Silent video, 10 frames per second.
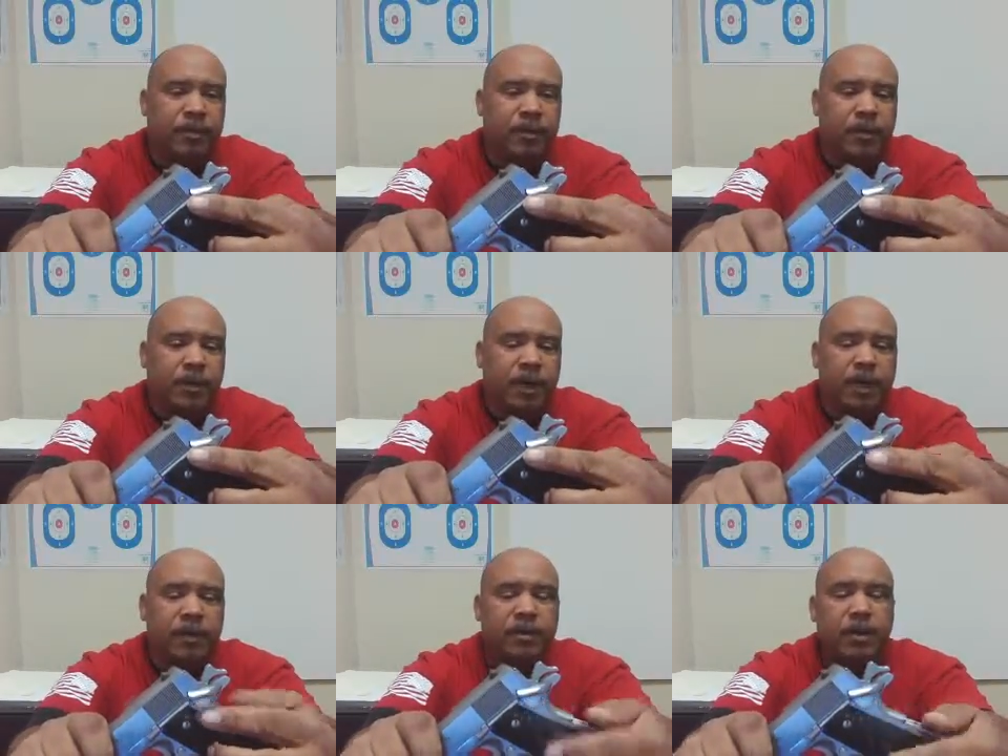
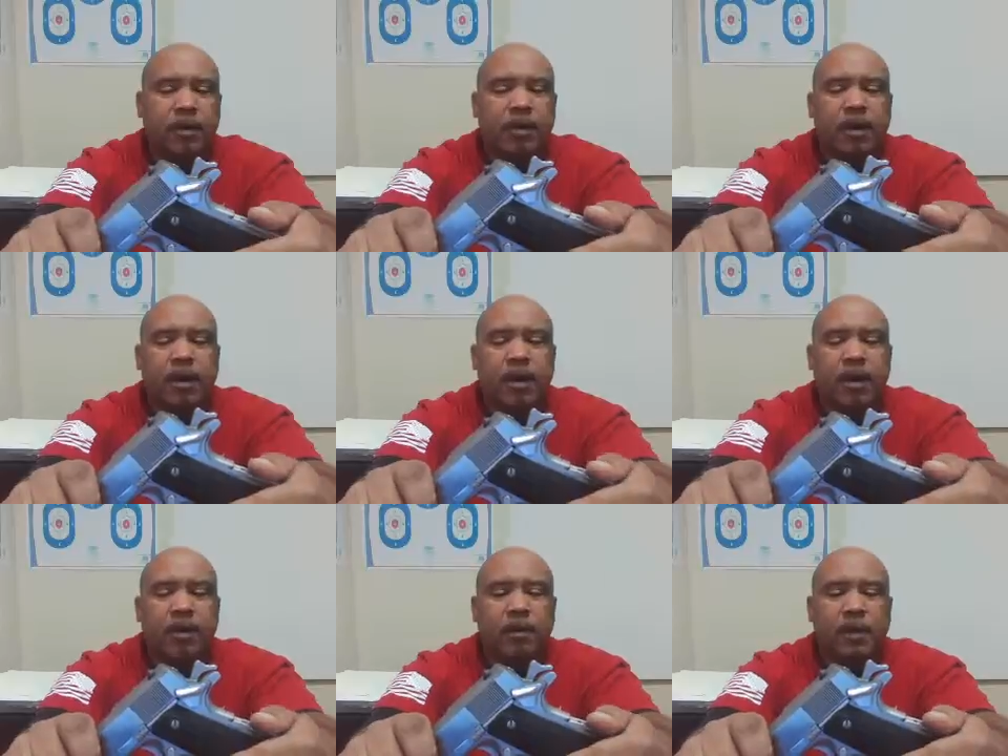Okay, so
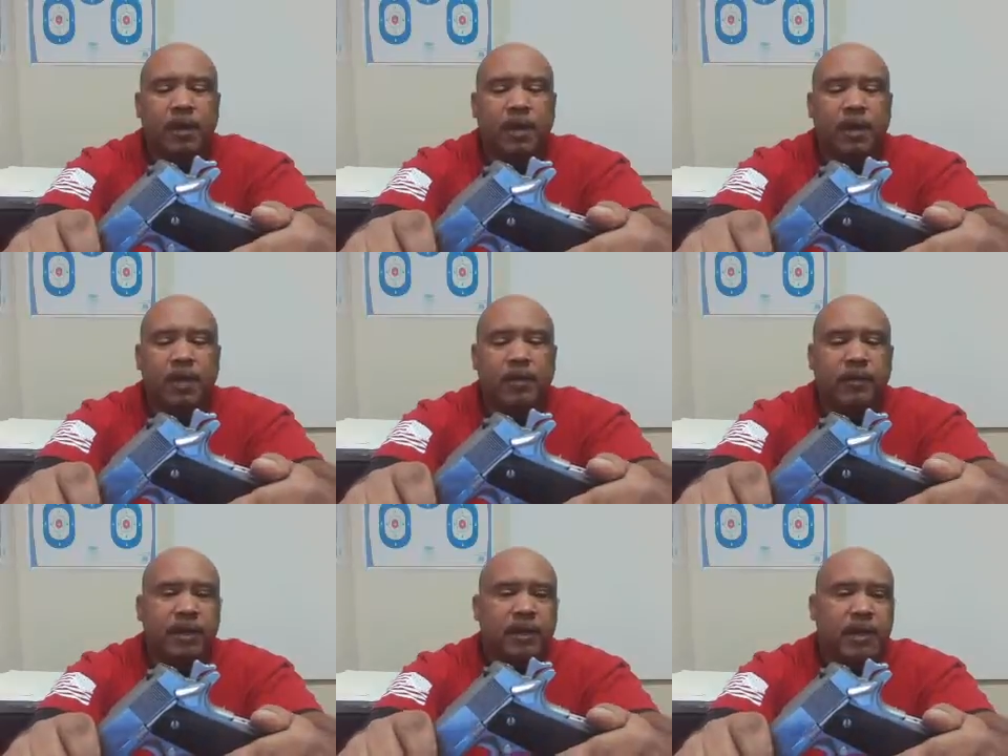one thing, if
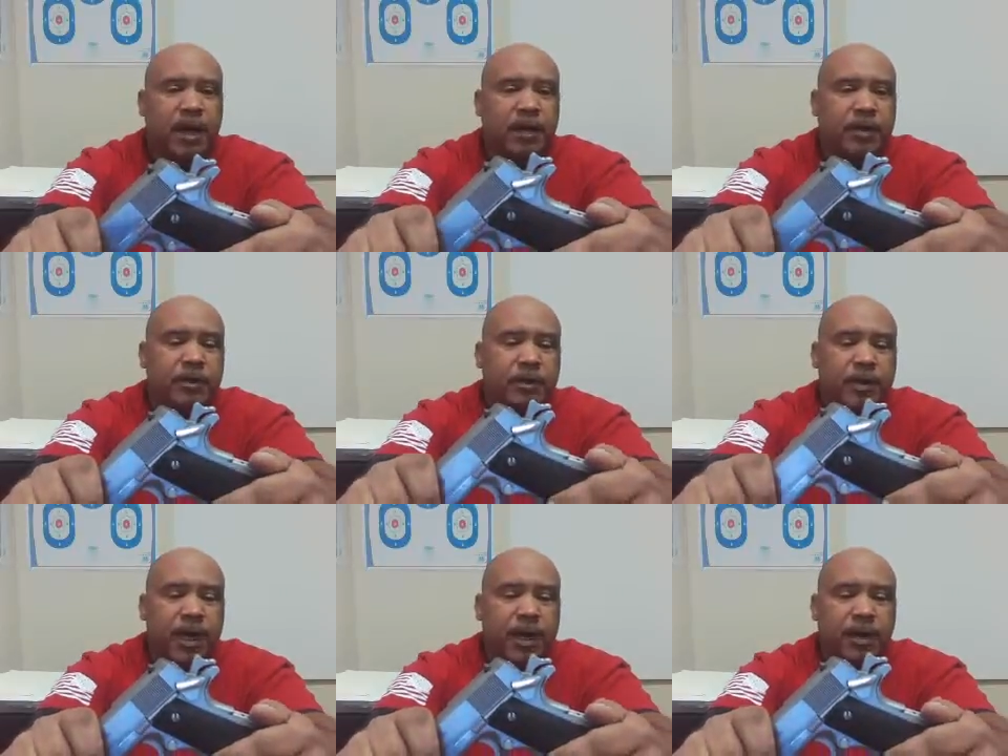you decide to
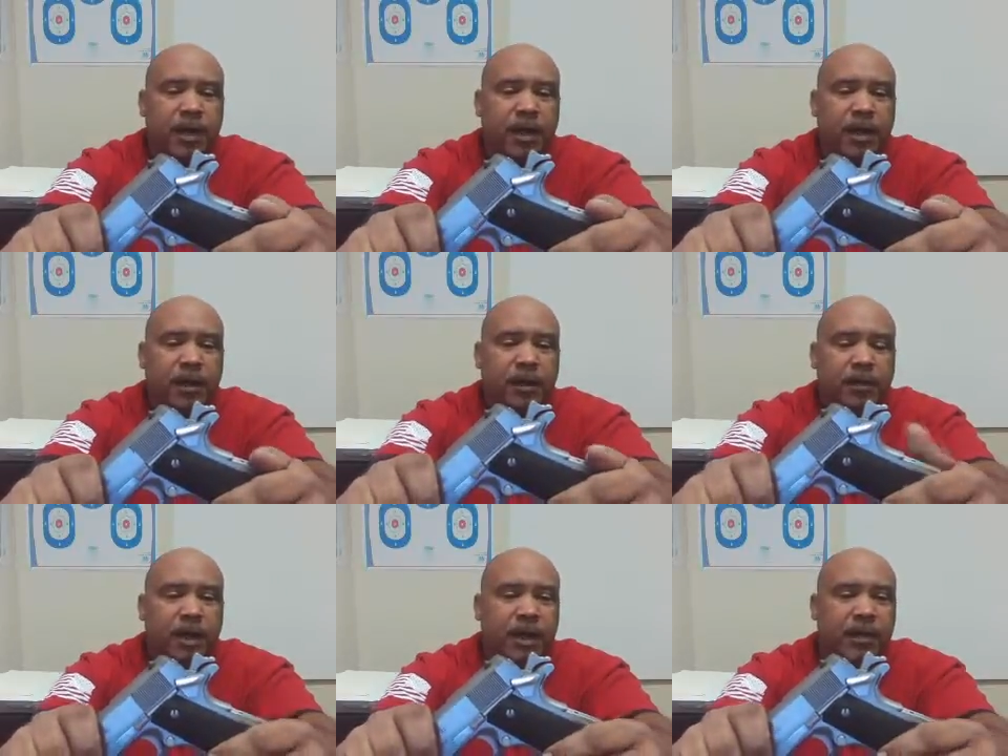carry an
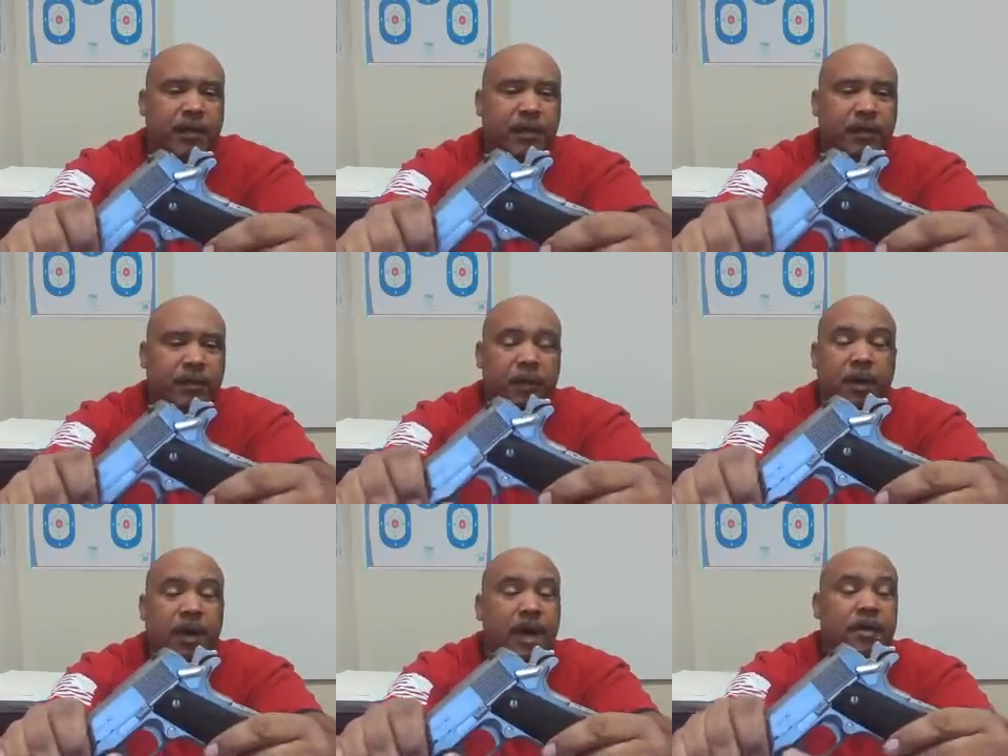M1911
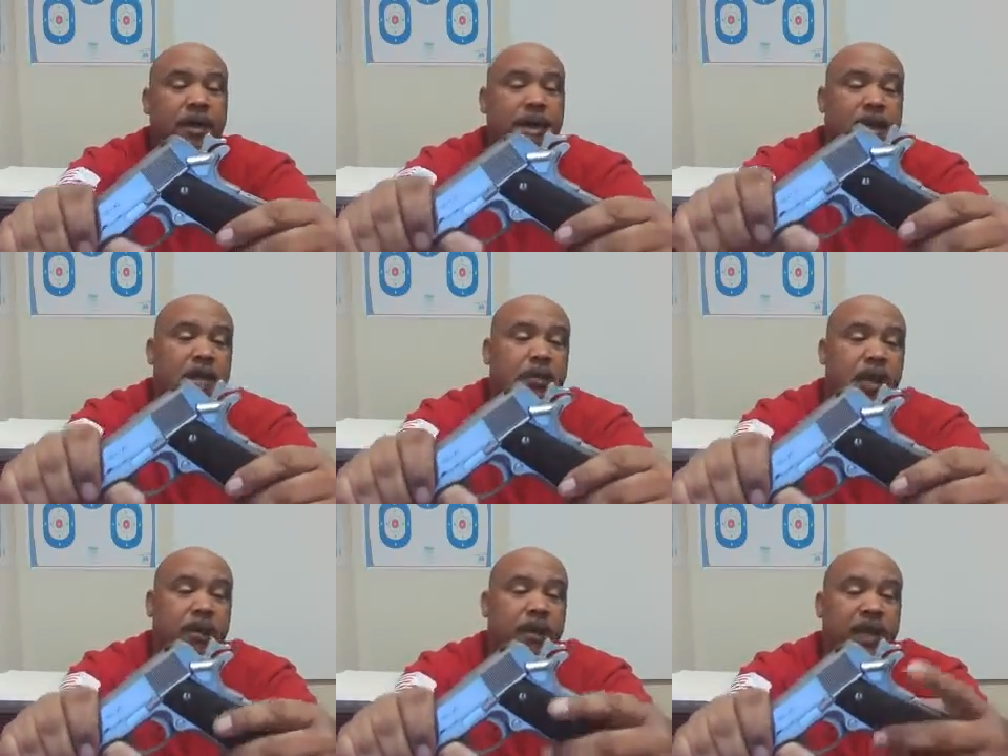or actually any
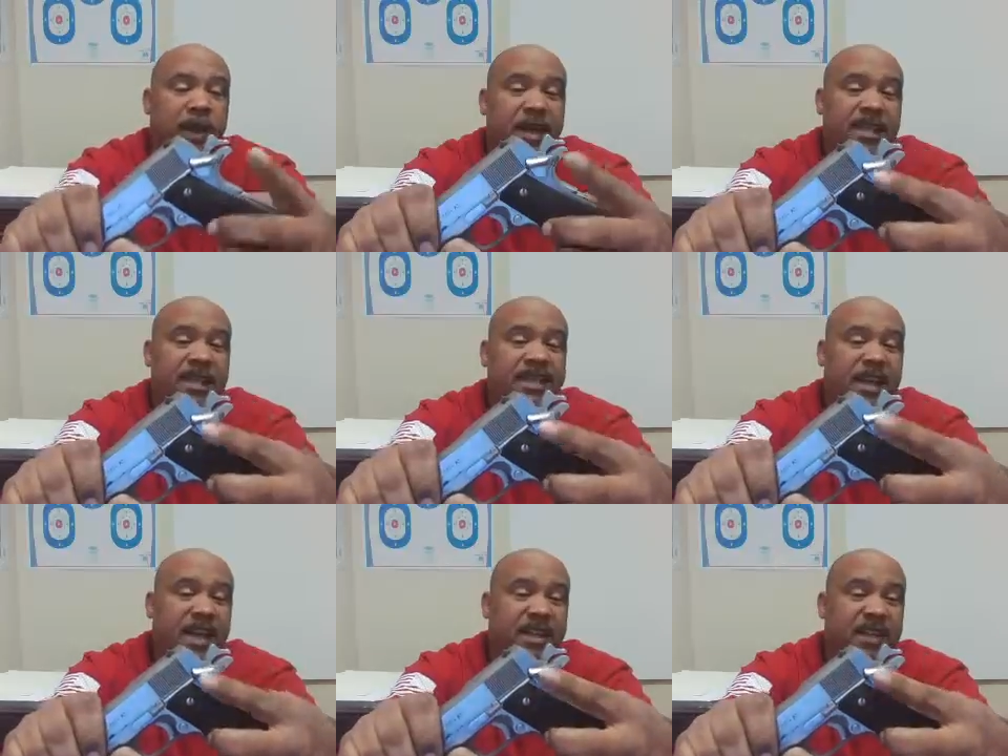model that has a
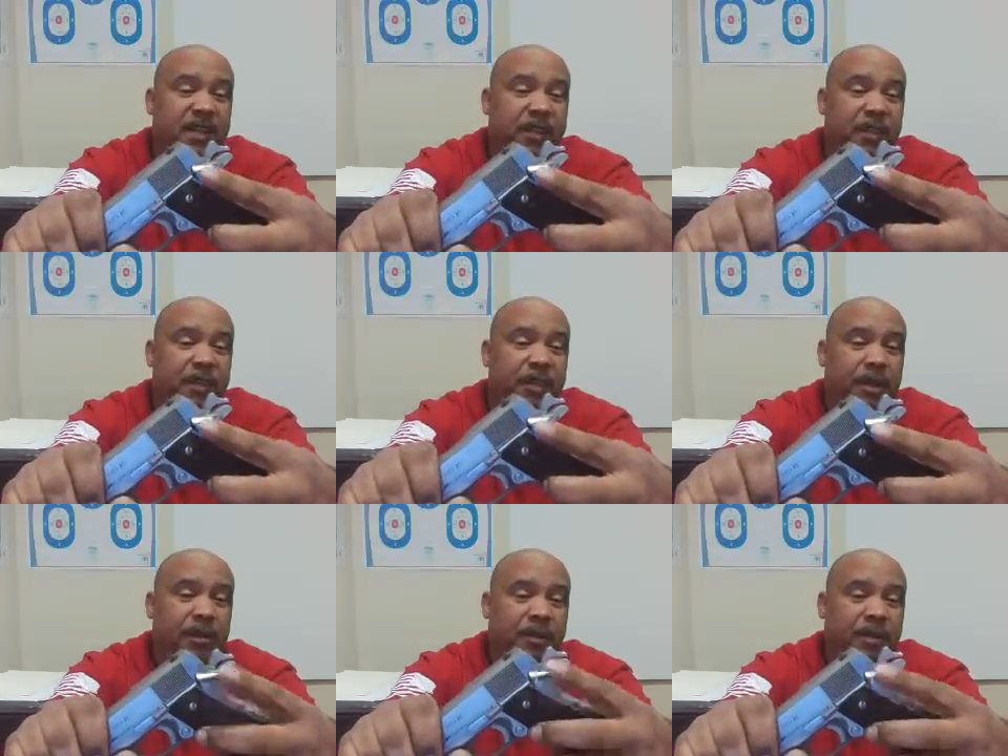side safety,
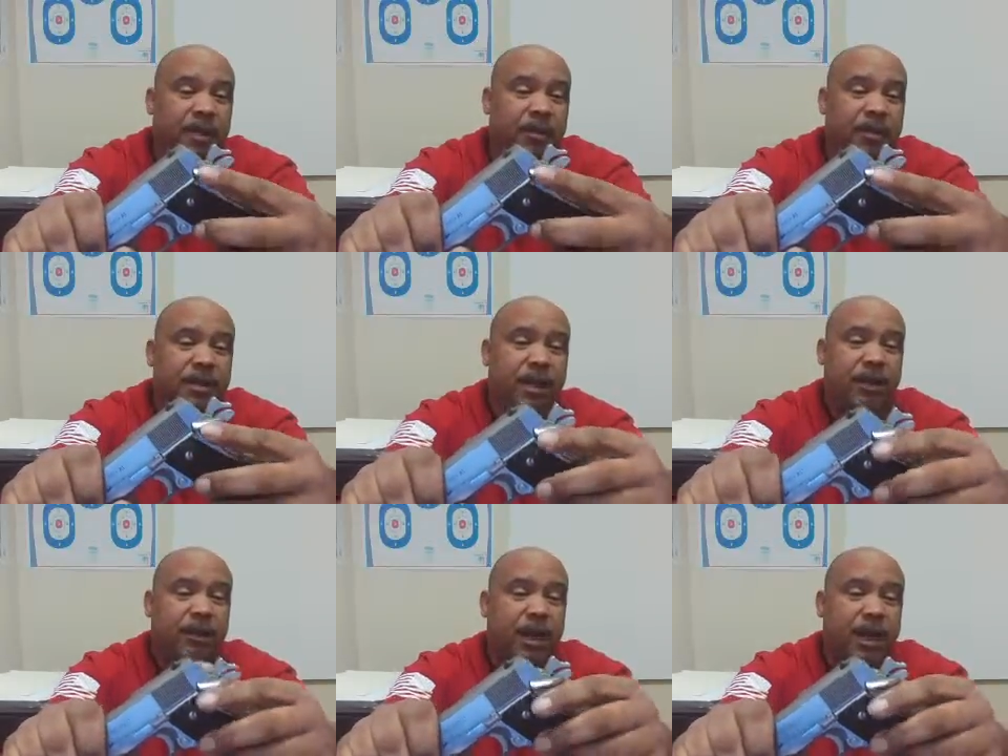whether it's a single-sided
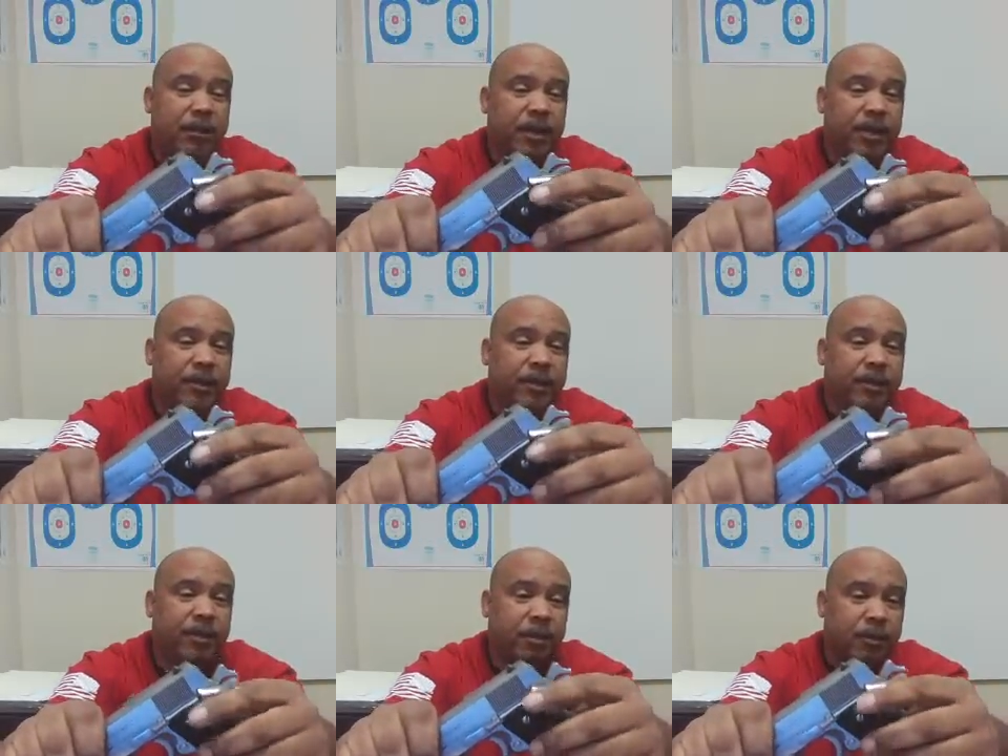or
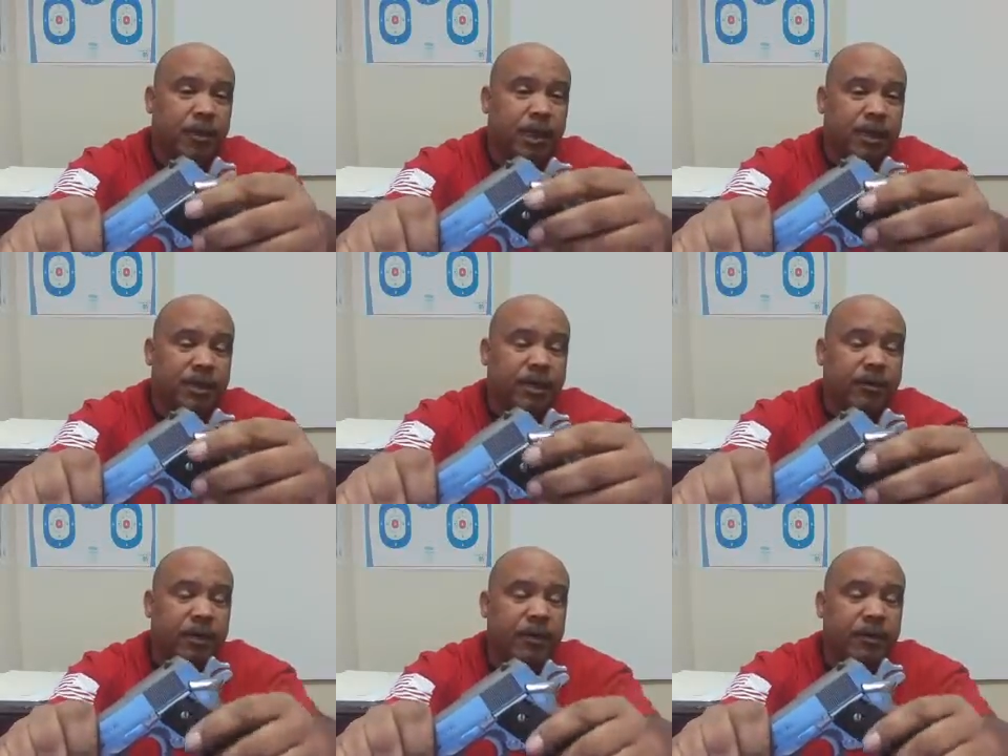ambidextrous or has
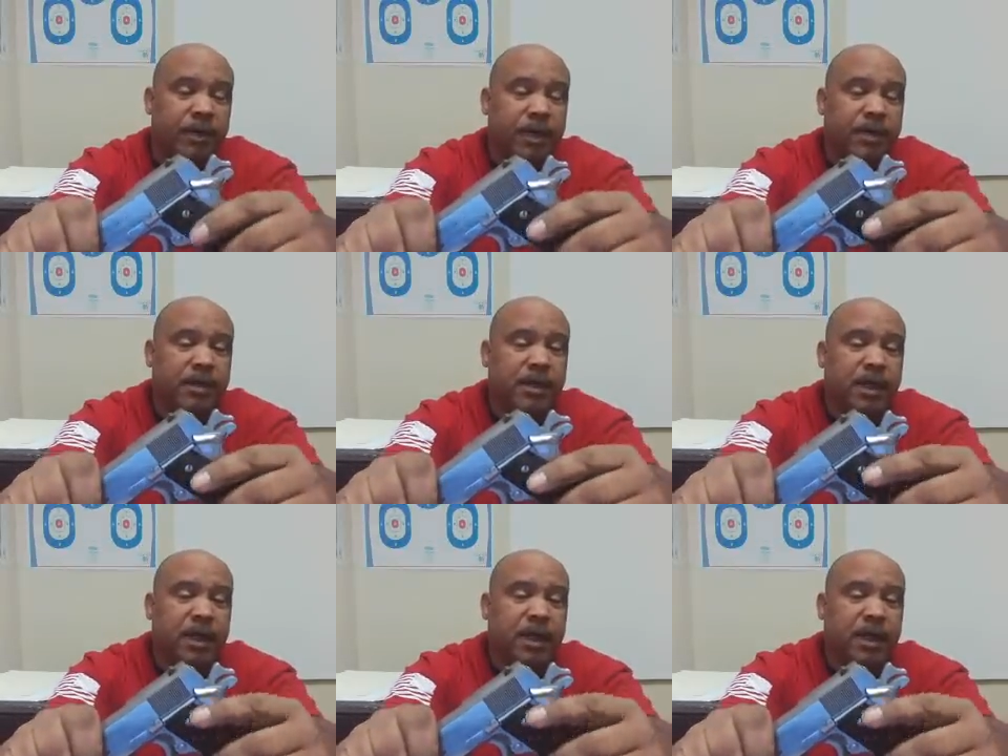safety on both sides,